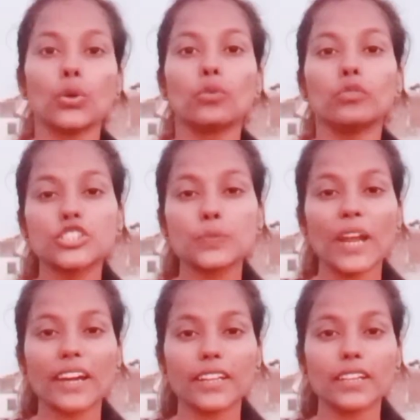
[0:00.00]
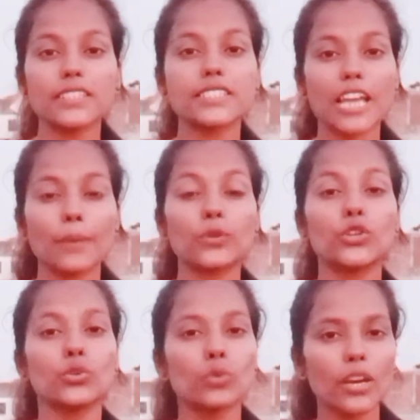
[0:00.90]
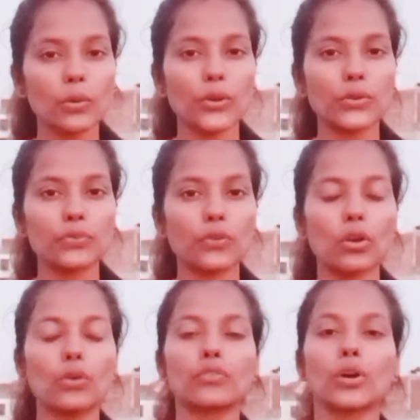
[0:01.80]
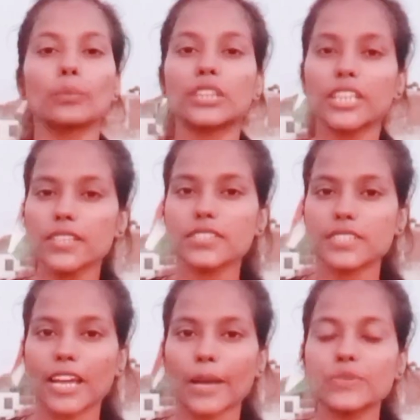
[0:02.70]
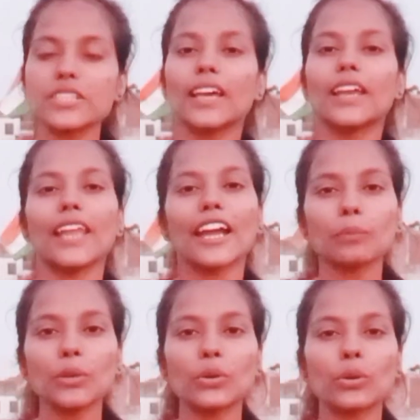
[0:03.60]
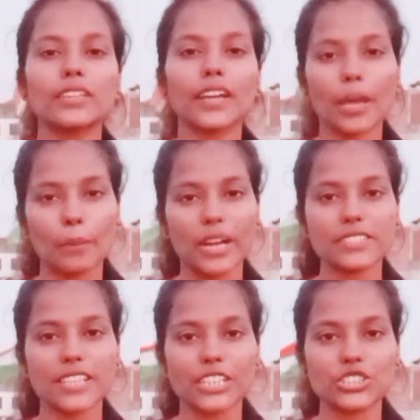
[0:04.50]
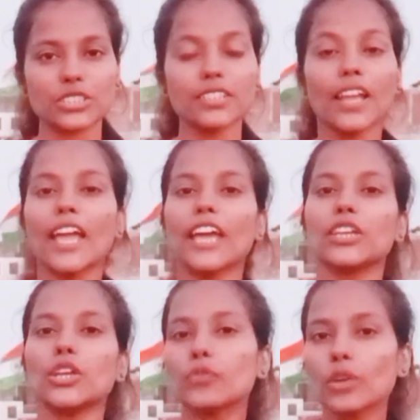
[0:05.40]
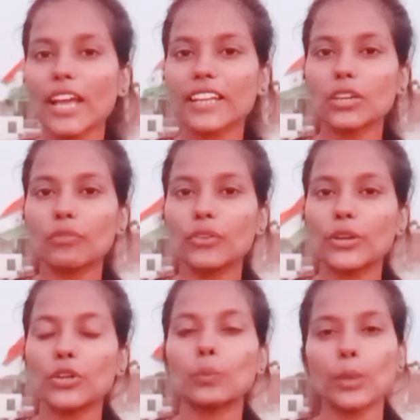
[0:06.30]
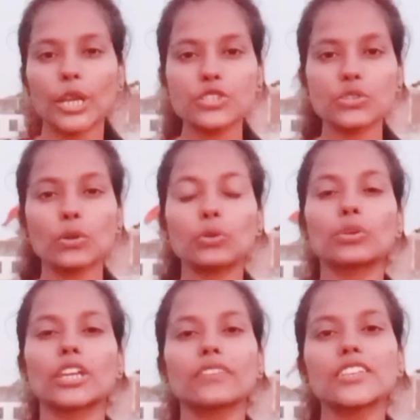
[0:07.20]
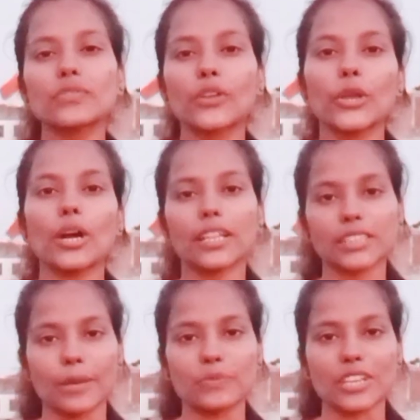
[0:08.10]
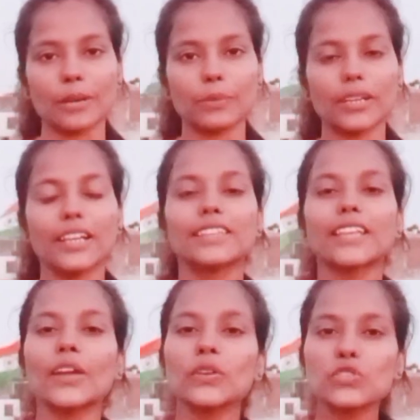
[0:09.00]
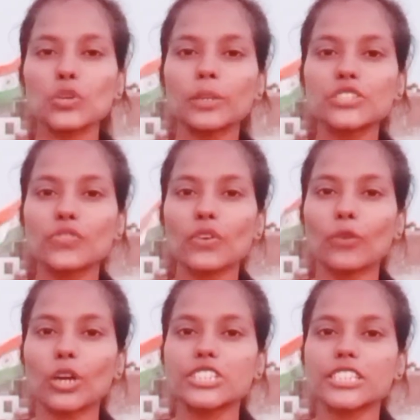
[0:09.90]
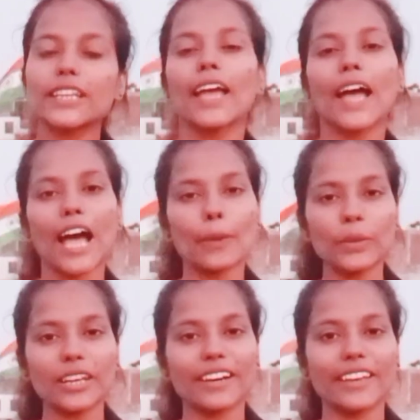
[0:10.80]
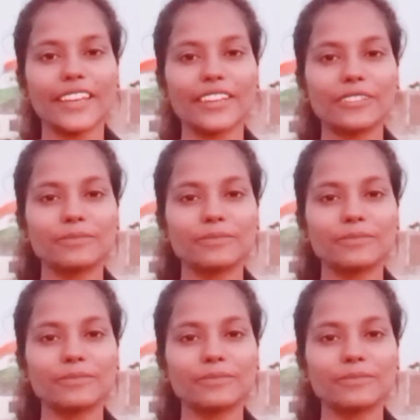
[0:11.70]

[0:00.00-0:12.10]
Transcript: Which practical step you are going to follow from these steps, let me know in the comment section. And if you like the video, make sure to give this video a thumbs up. Thank you so much for watching. Happy learning.